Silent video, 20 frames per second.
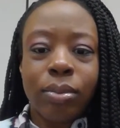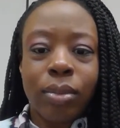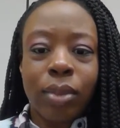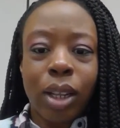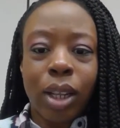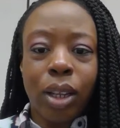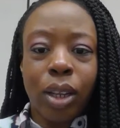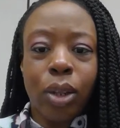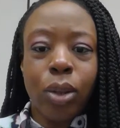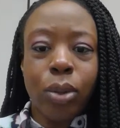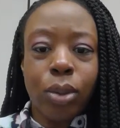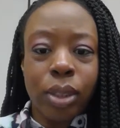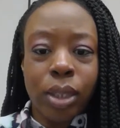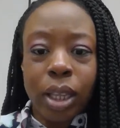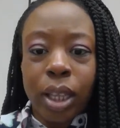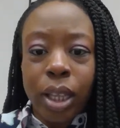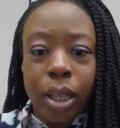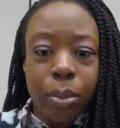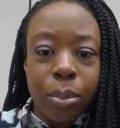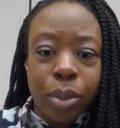lose
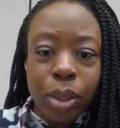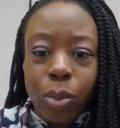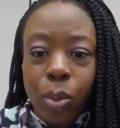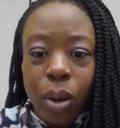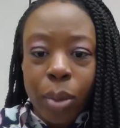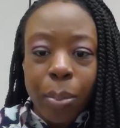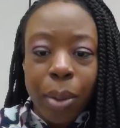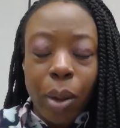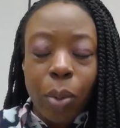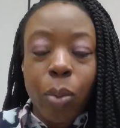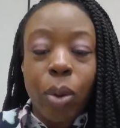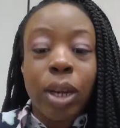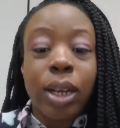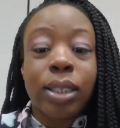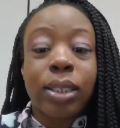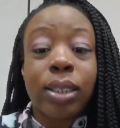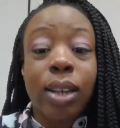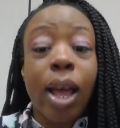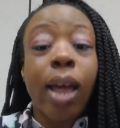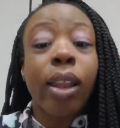limbs one by one.
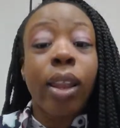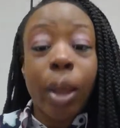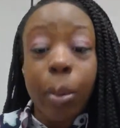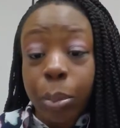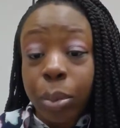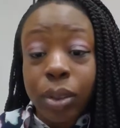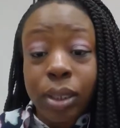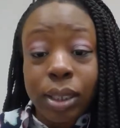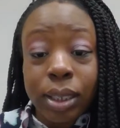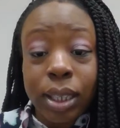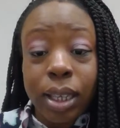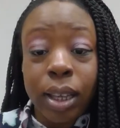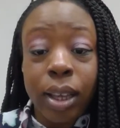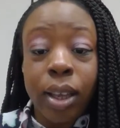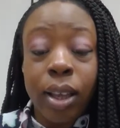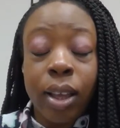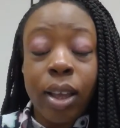It's not leprosy.